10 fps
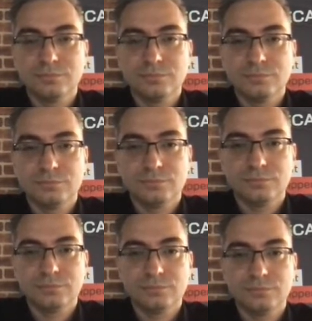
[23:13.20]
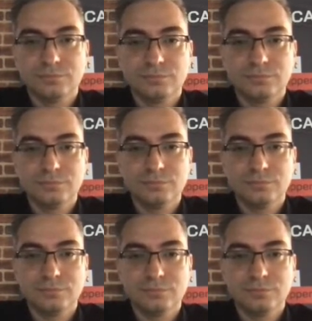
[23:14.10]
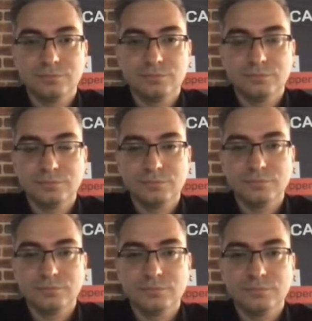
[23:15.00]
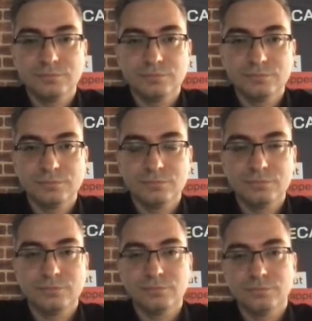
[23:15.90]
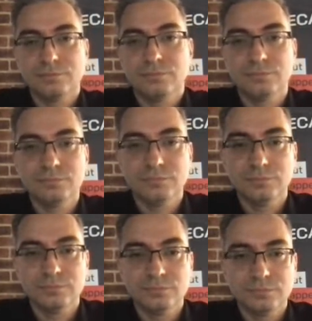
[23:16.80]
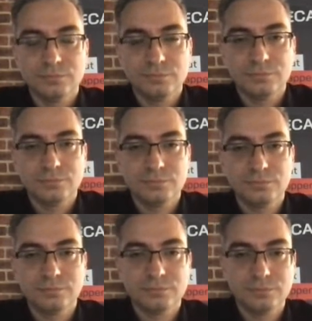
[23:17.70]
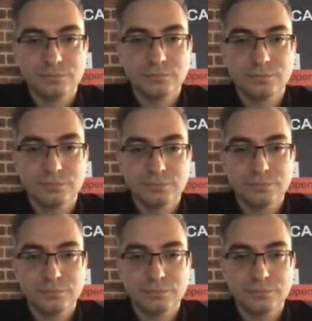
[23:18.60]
This person isn't speaking.